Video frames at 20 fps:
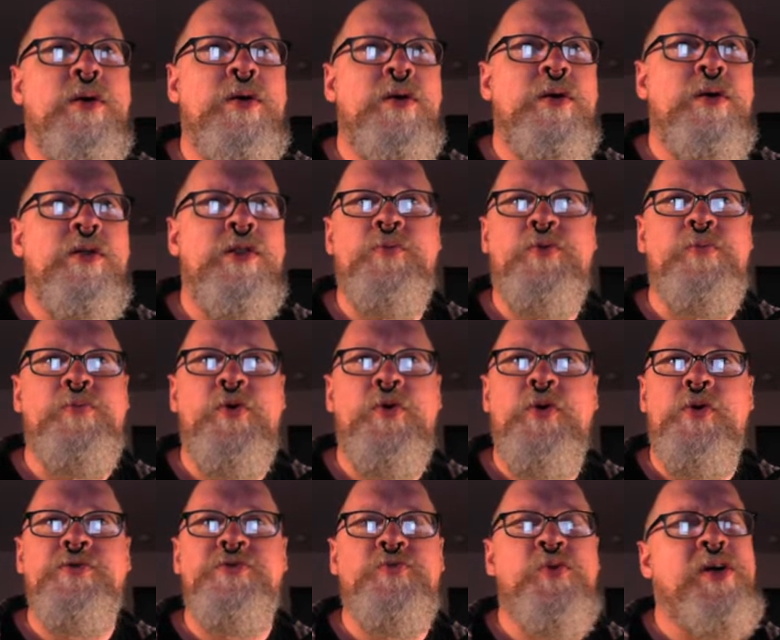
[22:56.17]
The
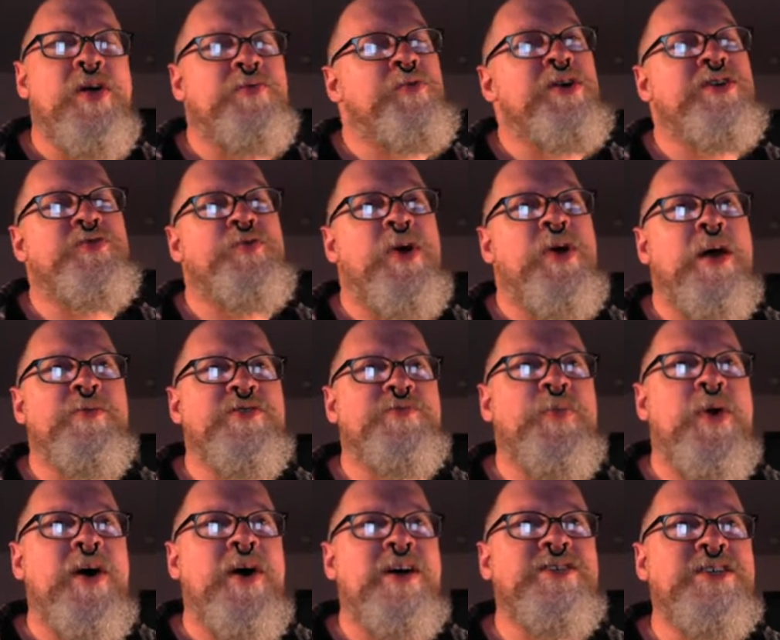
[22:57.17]
proposed, well, the reason why I was
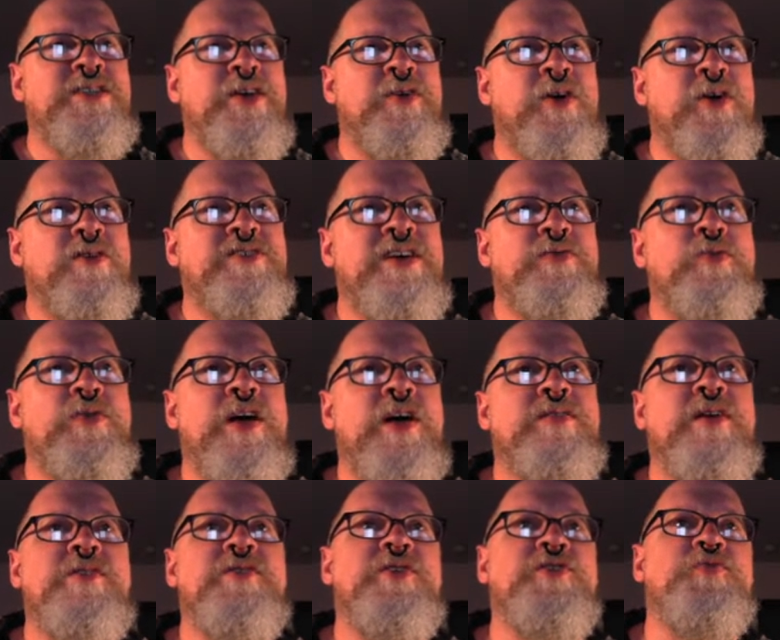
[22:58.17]
pausing there, I was like, well, I
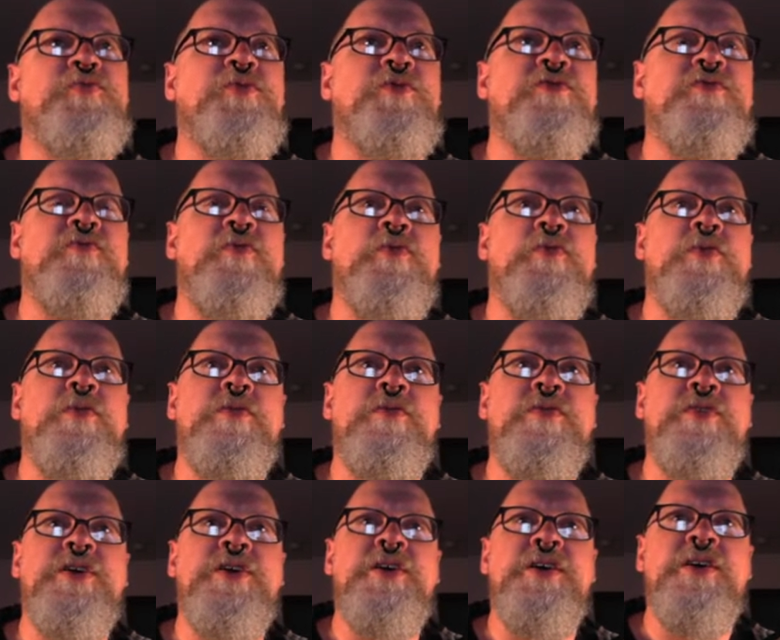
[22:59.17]
thought this was for
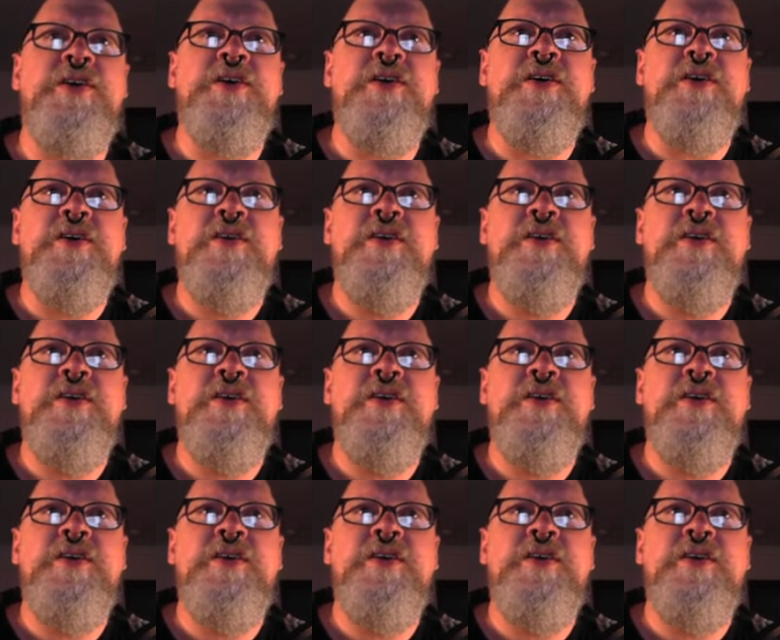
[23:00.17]
the, uh,